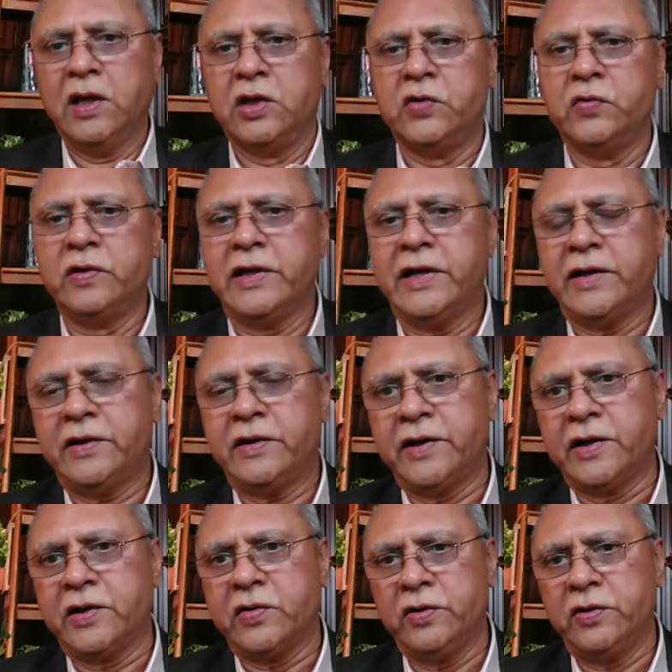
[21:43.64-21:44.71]
You will get a
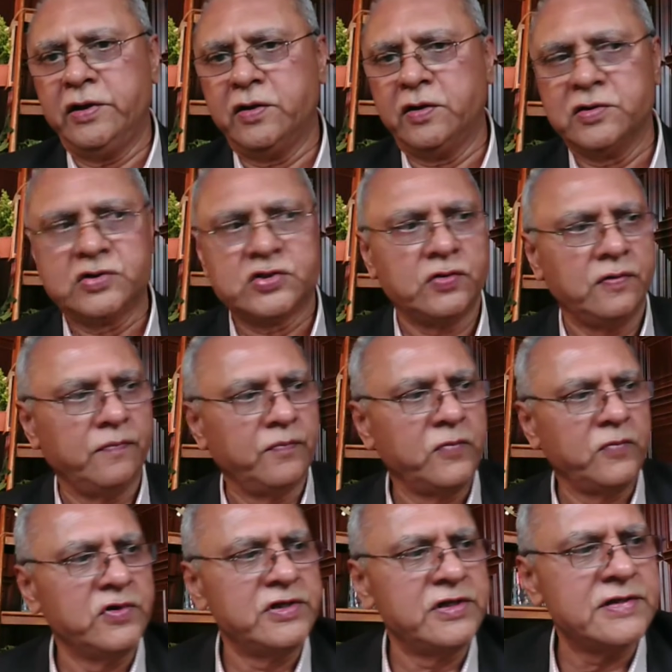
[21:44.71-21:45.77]
recording also.
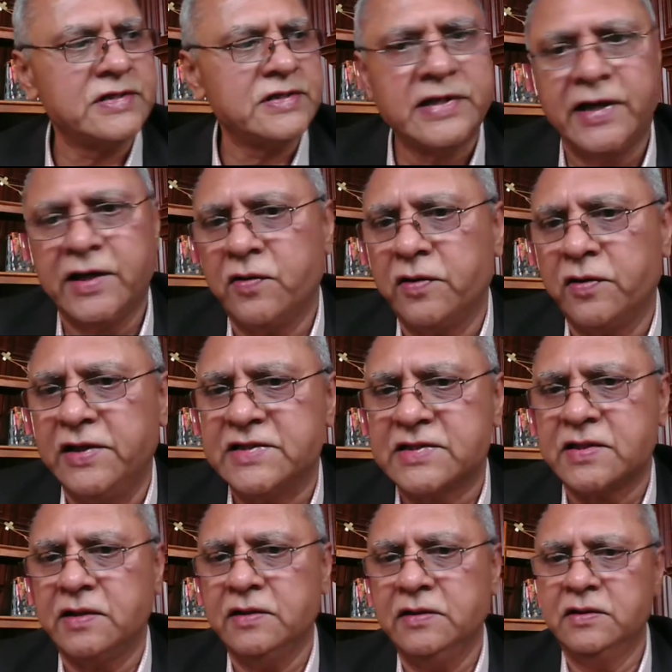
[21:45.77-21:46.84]
You just tag on
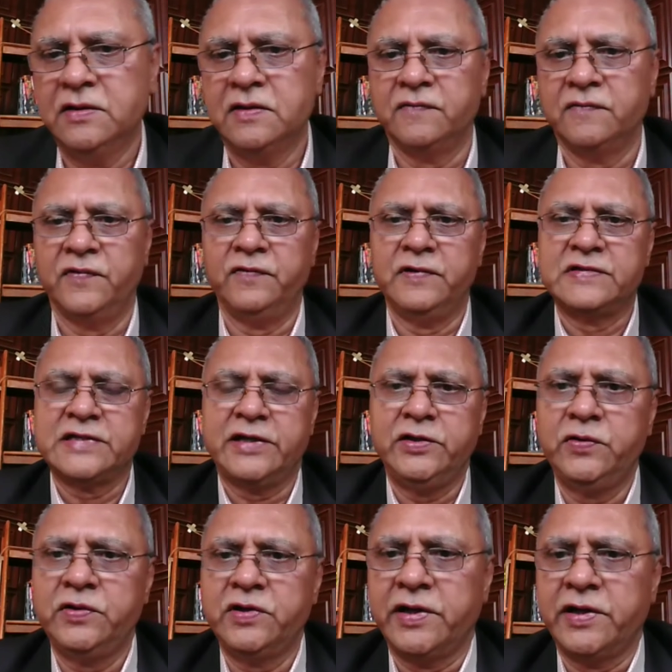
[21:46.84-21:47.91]
Insta. We will send
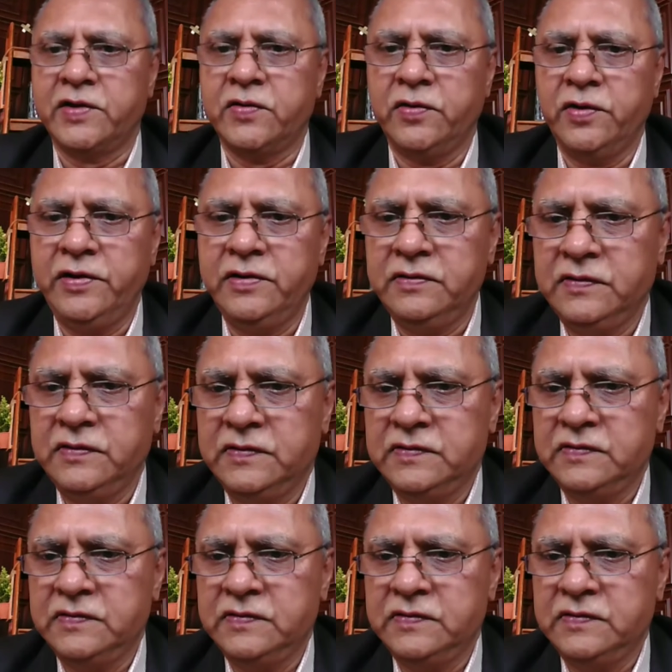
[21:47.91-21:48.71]
you the recording.